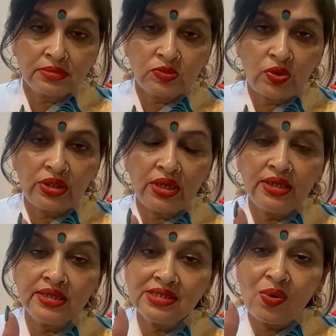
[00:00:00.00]
whether
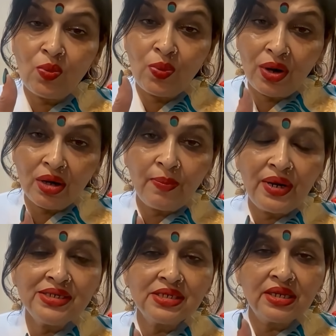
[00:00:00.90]
it is a
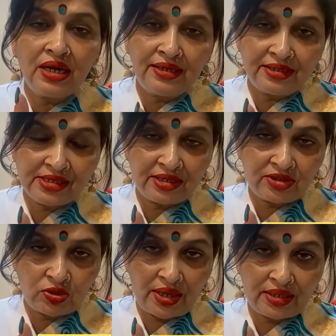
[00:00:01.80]
workplace related
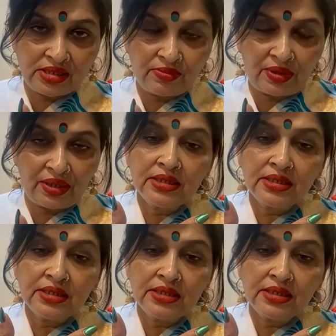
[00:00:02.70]
sexual harassment.